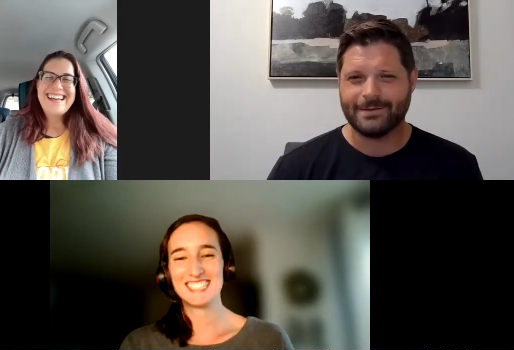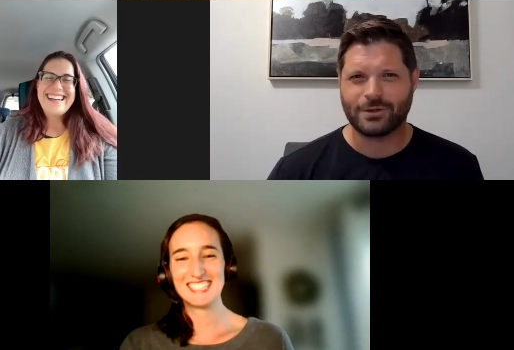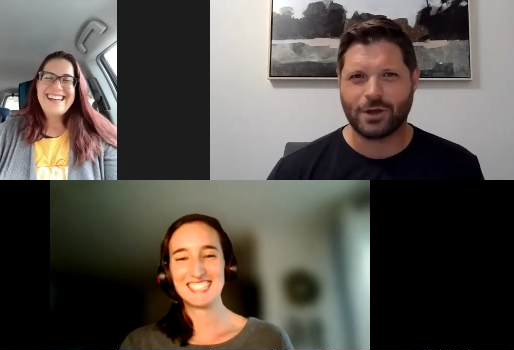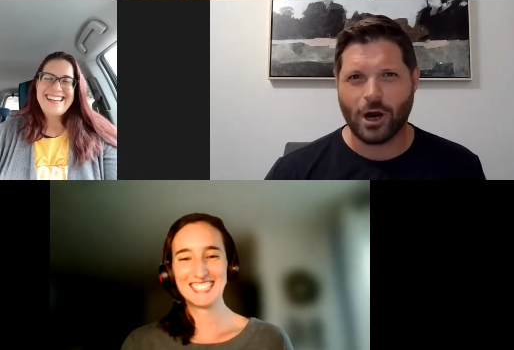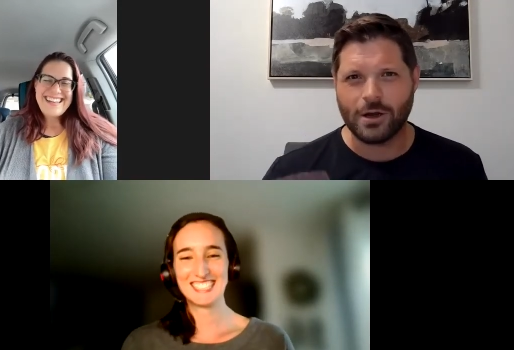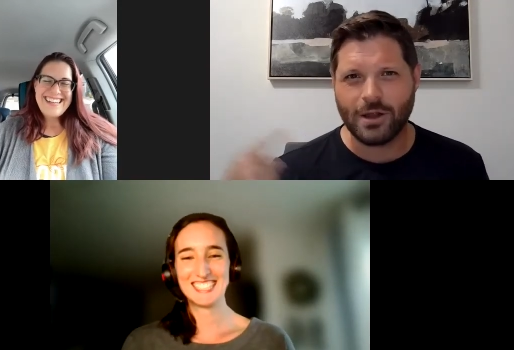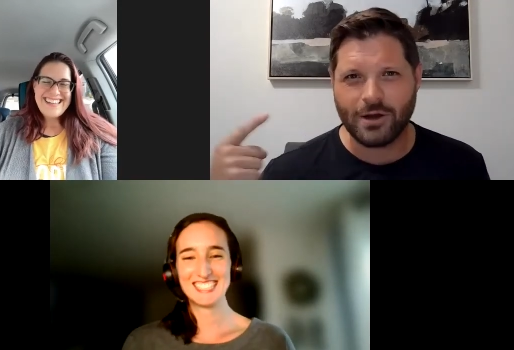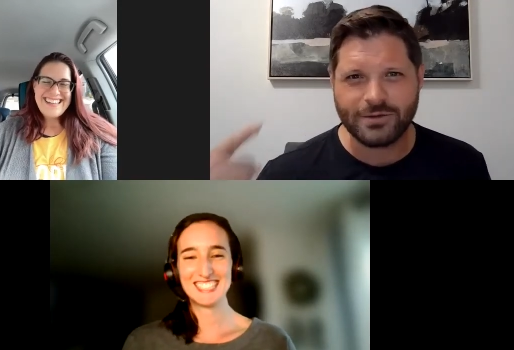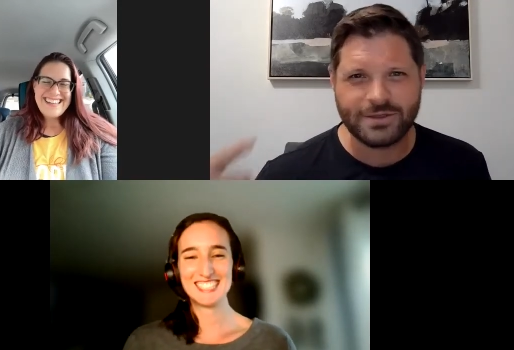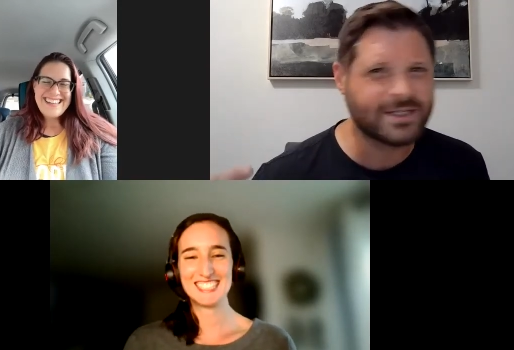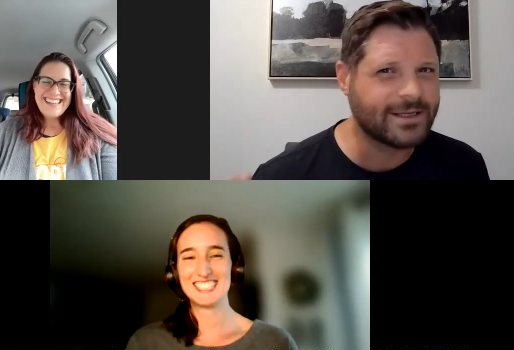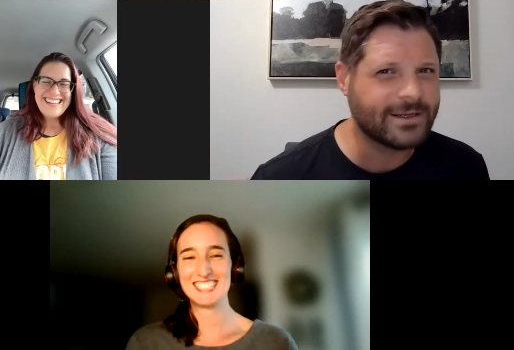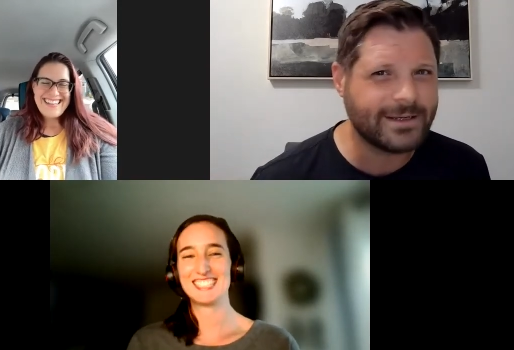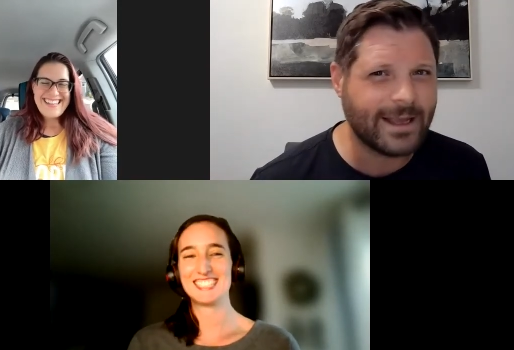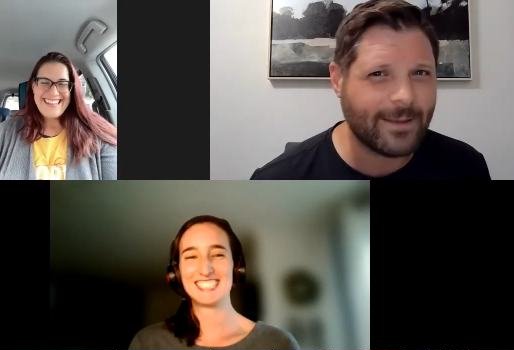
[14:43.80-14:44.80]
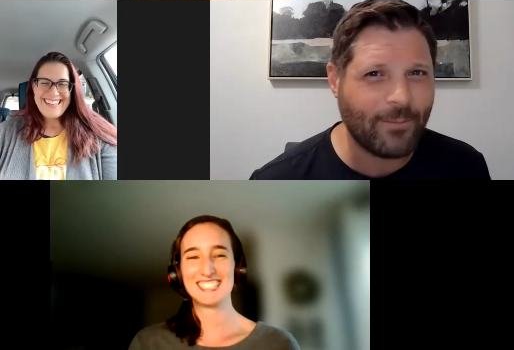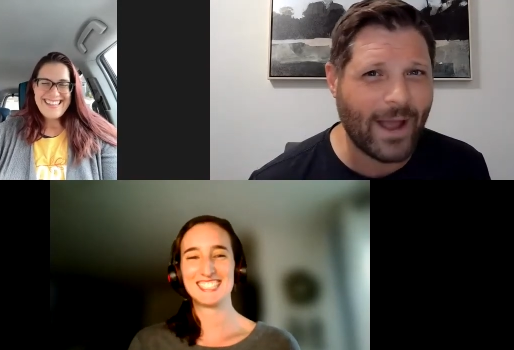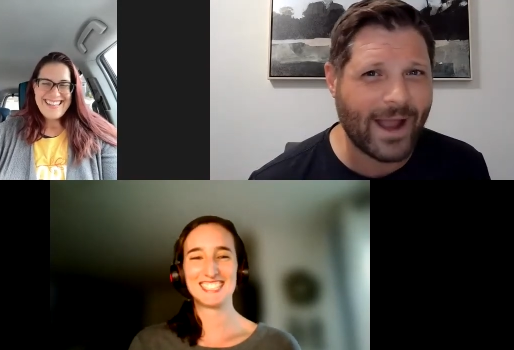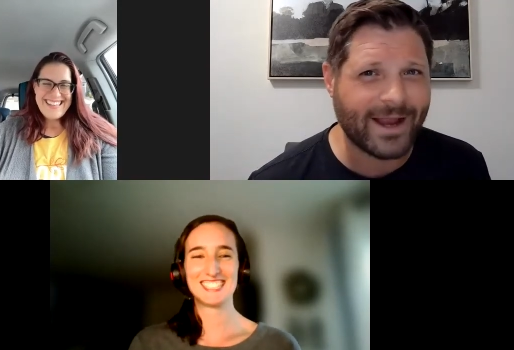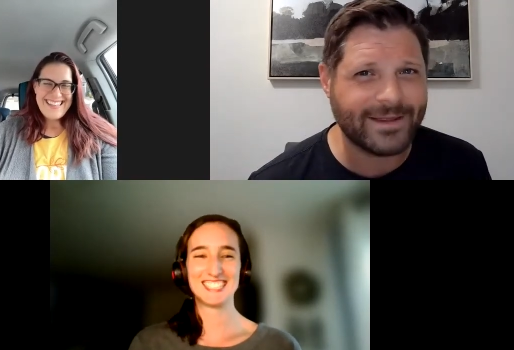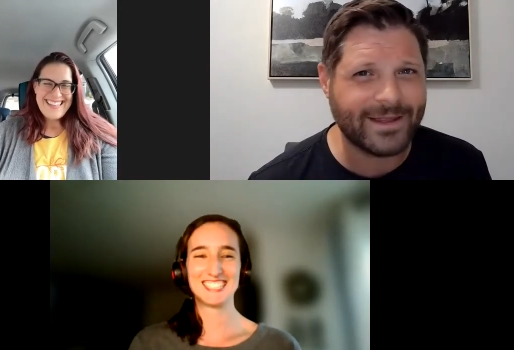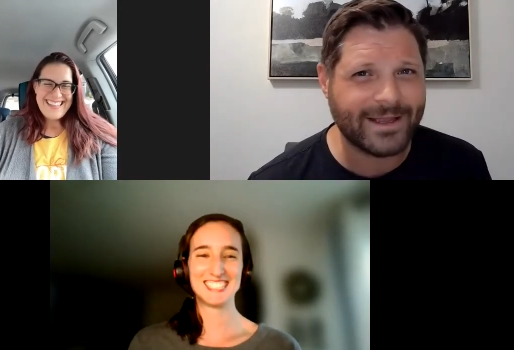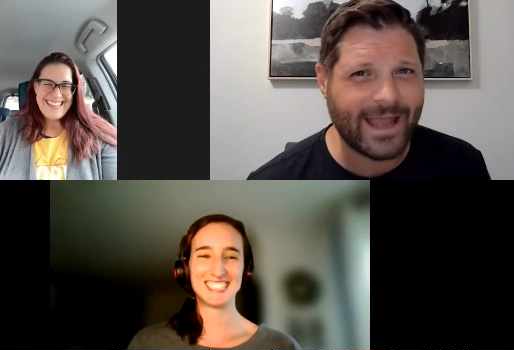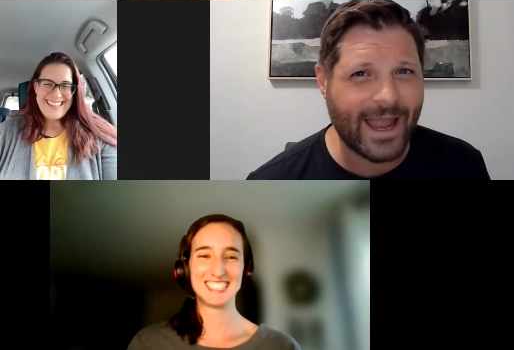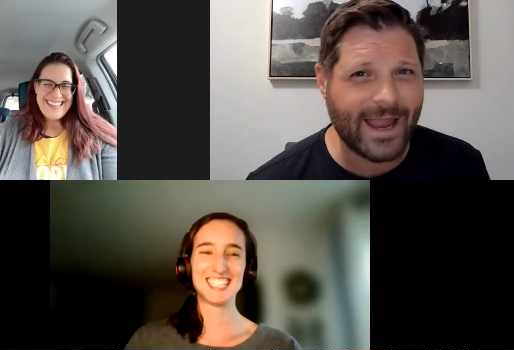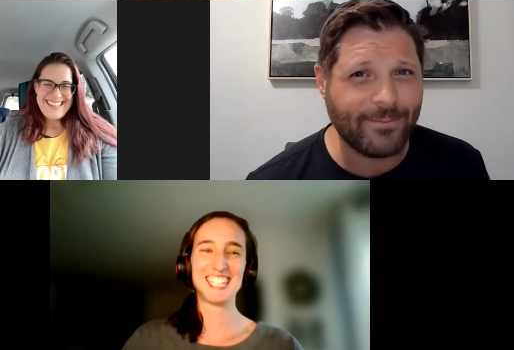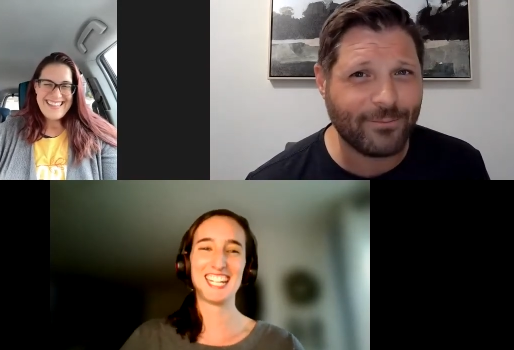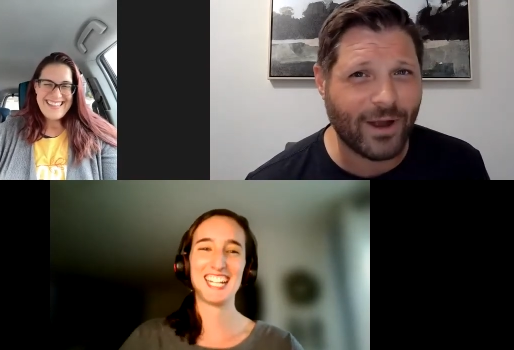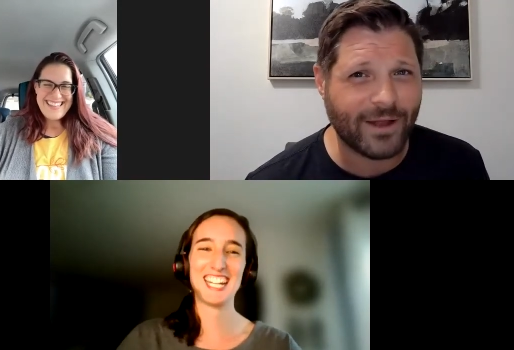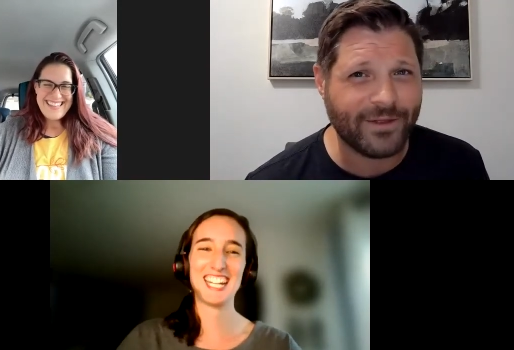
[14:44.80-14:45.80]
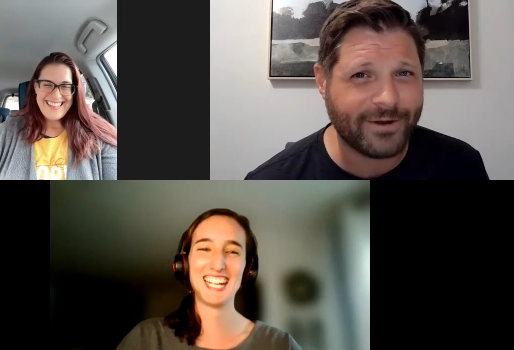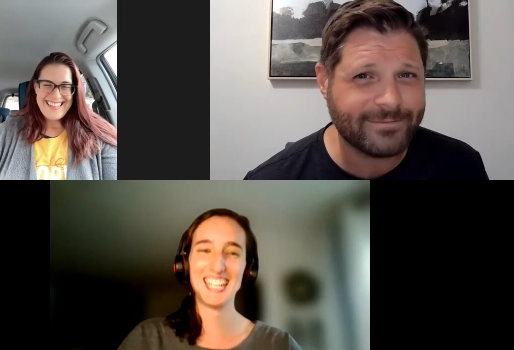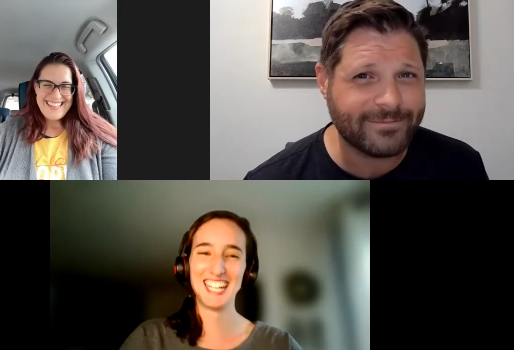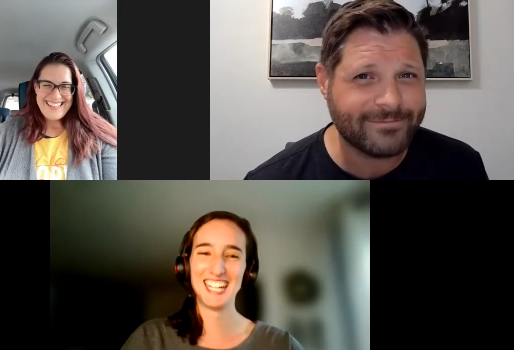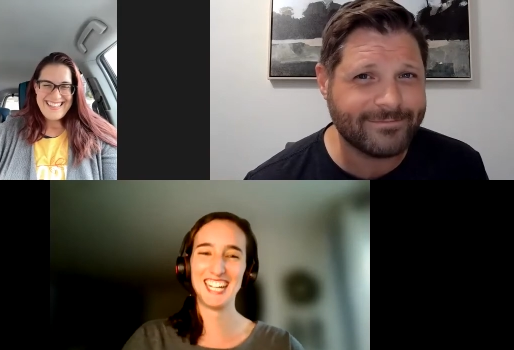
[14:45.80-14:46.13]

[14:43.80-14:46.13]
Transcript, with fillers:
Speaker 1: Carlos, get back in the game, brother.